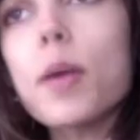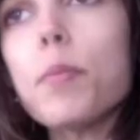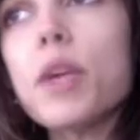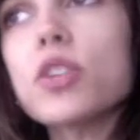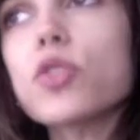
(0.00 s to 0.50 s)

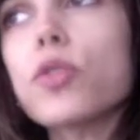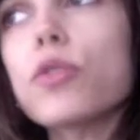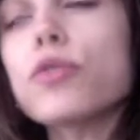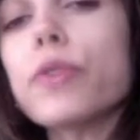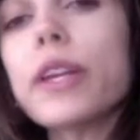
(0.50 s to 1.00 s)
Make sure
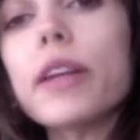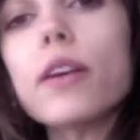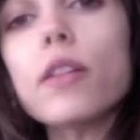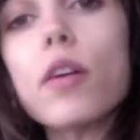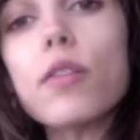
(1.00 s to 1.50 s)
you're drinking a
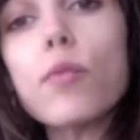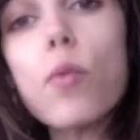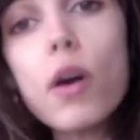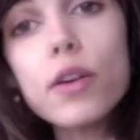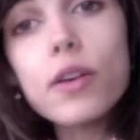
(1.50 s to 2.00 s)
lot of
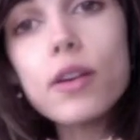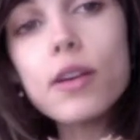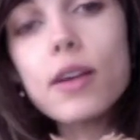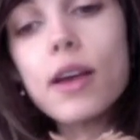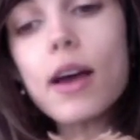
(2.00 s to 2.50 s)
water.
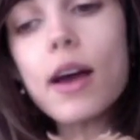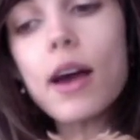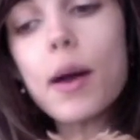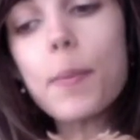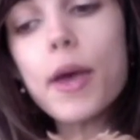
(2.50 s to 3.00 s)

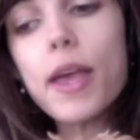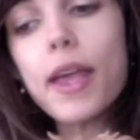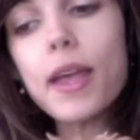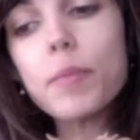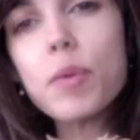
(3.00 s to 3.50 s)

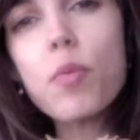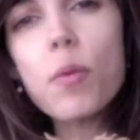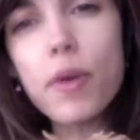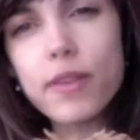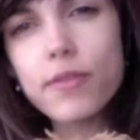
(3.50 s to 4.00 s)
And be more
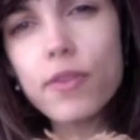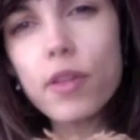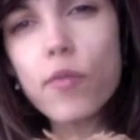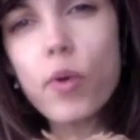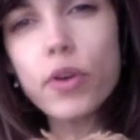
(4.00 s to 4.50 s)
mindful
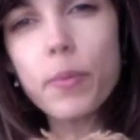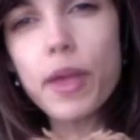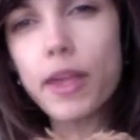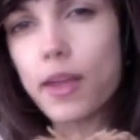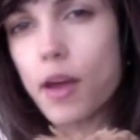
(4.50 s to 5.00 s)
of what you're
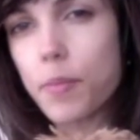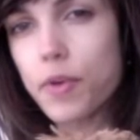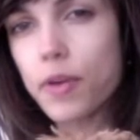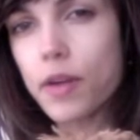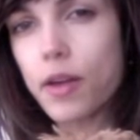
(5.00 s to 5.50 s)
picking up.
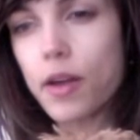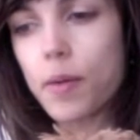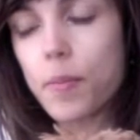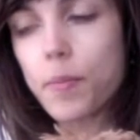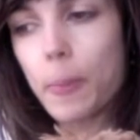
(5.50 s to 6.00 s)

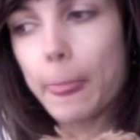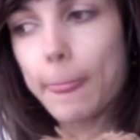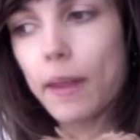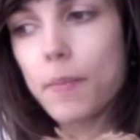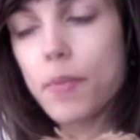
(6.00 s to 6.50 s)

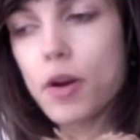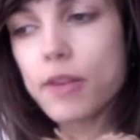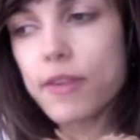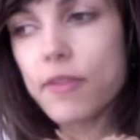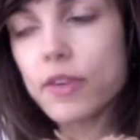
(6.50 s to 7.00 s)
Party
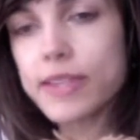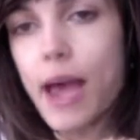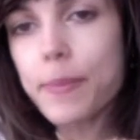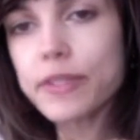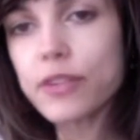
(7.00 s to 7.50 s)
favors,
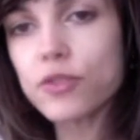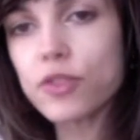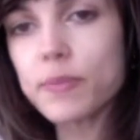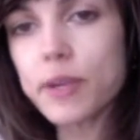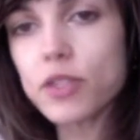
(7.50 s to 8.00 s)
appetizers
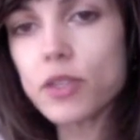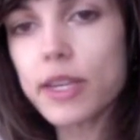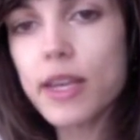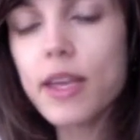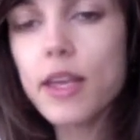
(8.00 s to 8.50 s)

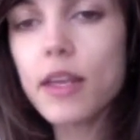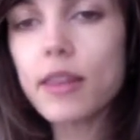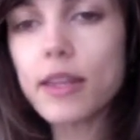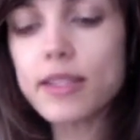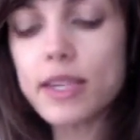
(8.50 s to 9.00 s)
especially,
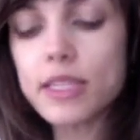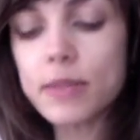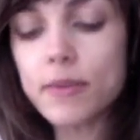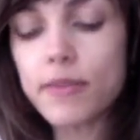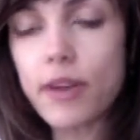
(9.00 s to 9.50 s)
they tend to
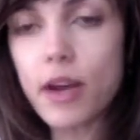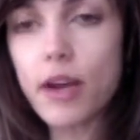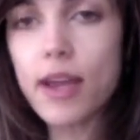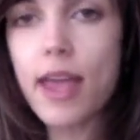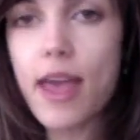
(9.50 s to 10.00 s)
be
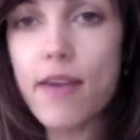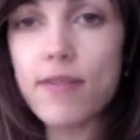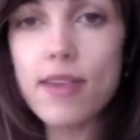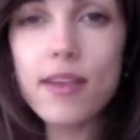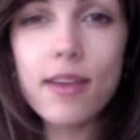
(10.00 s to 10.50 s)
very
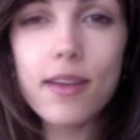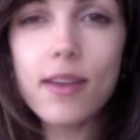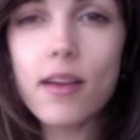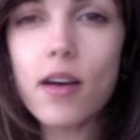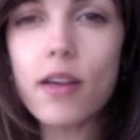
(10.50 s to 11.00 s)
heavy
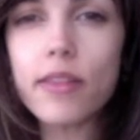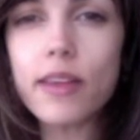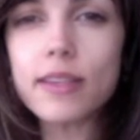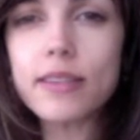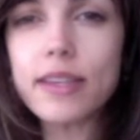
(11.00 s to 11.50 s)
on
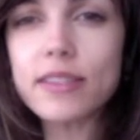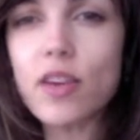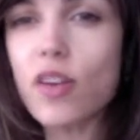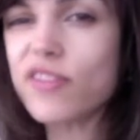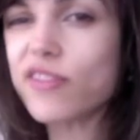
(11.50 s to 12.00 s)
things like
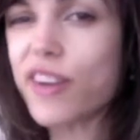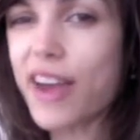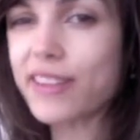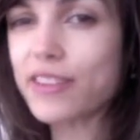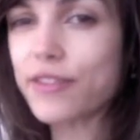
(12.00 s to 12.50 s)
salt and
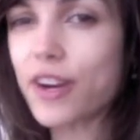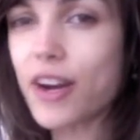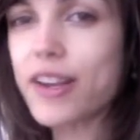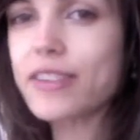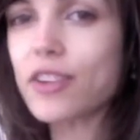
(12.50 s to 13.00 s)
fat. They're
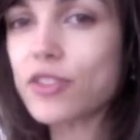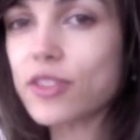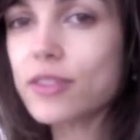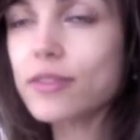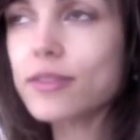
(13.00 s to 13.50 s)
very indulging.